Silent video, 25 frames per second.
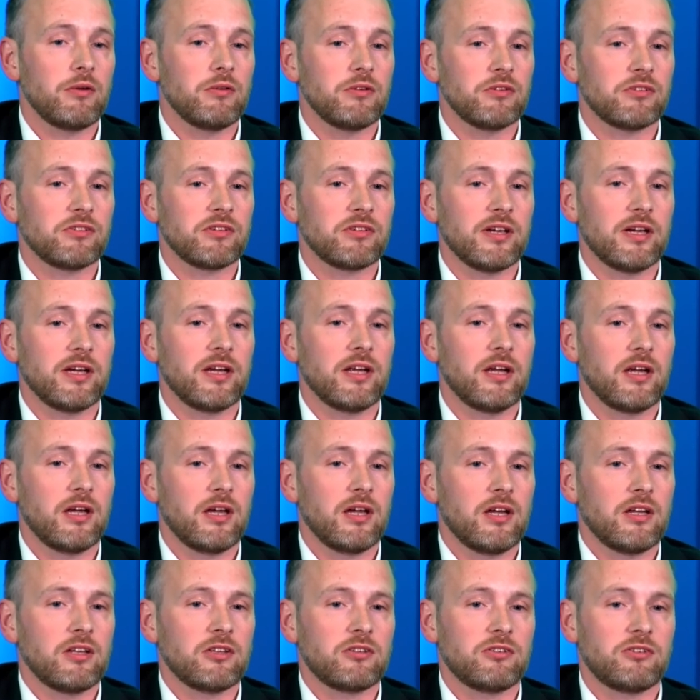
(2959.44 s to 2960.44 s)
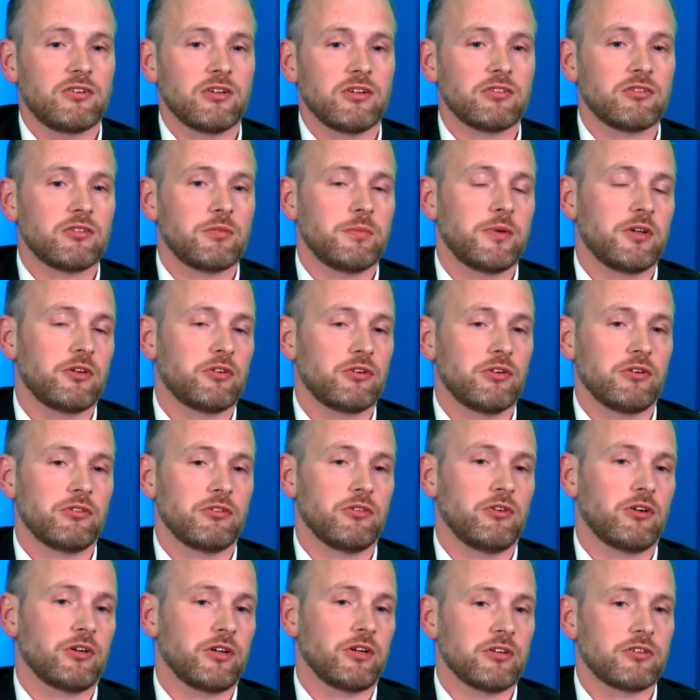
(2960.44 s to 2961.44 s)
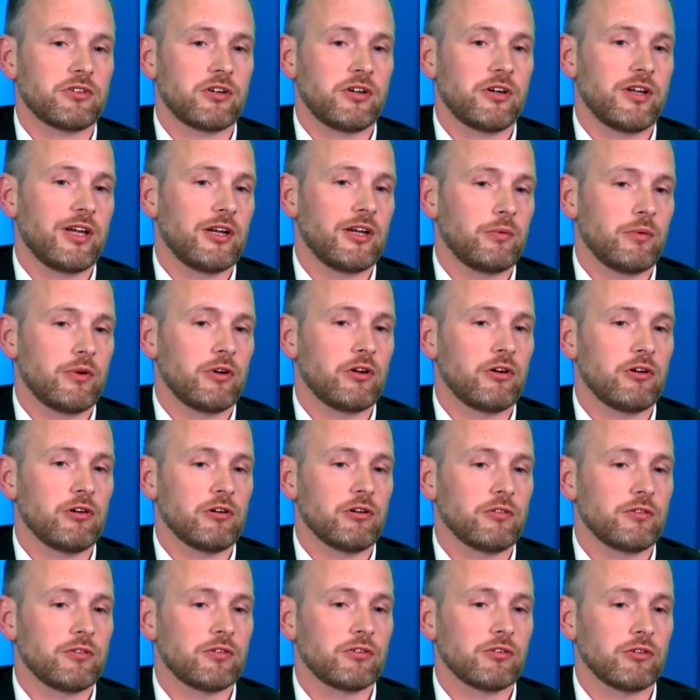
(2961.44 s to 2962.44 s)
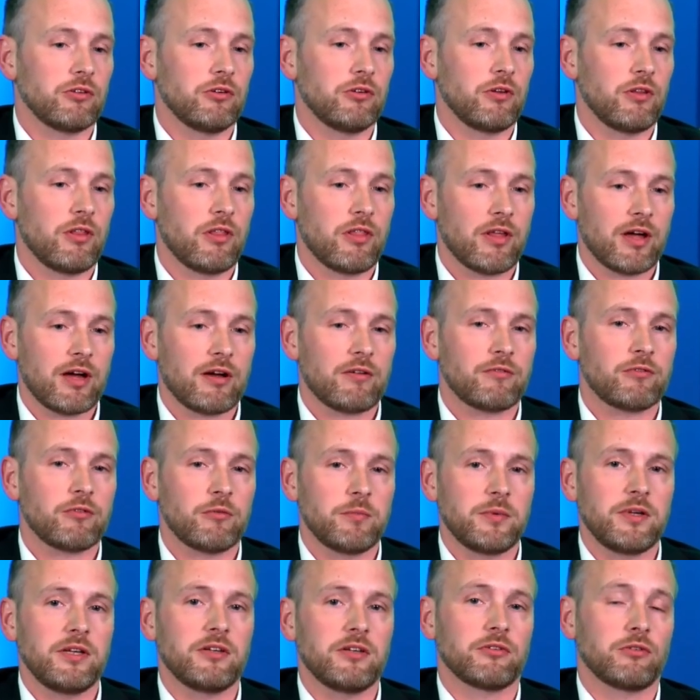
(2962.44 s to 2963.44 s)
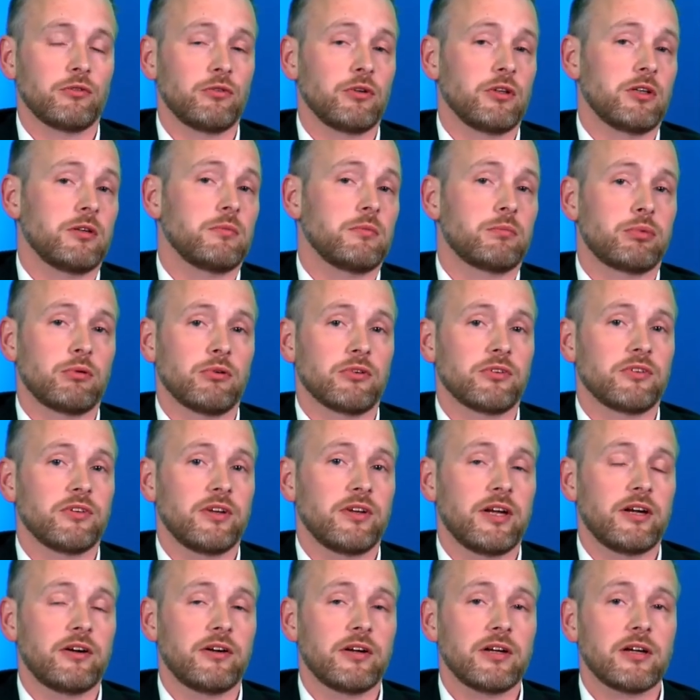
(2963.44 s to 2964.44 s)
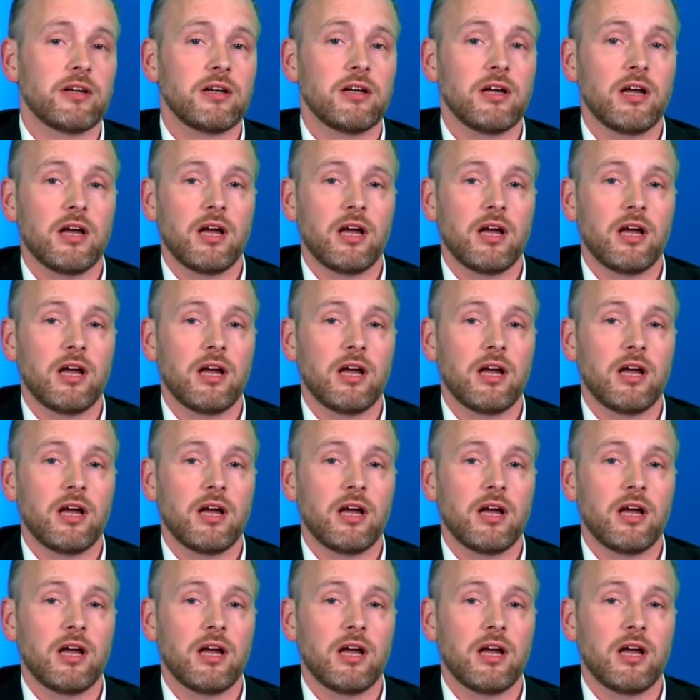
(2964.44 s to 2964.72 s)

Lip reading: outset, just to make sure it's not going to turn anyone off. So that for me is a really important area.